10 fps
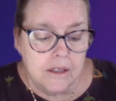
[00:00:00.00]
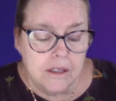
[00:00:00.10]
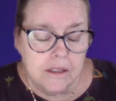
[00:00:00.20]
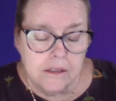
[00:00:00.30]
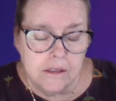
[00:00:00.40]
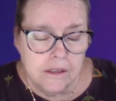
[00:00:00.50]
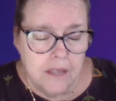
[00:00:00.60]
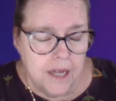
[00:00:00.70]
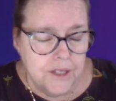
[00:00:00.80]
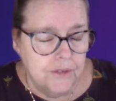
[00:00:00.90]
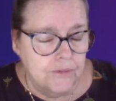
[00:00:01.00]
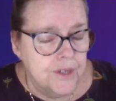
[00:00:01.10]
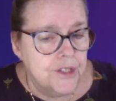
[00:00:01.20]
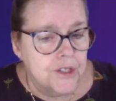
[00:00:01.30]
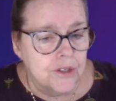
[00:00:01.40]
lots of
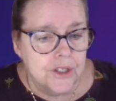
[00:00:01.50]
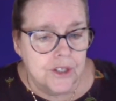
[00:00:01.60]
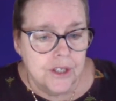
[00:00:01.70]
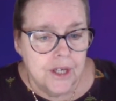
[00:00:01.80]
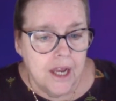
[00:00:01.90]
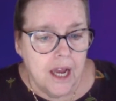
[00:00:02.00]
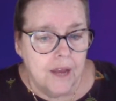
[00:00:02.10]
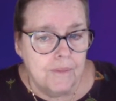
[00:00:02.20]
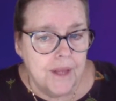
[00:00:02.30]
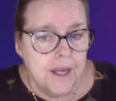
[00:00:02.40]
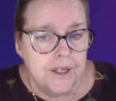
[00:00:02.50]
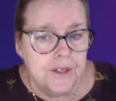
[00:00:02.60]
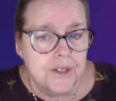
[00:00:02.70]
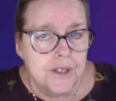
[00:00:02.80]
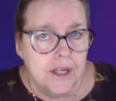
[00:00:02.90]
research that is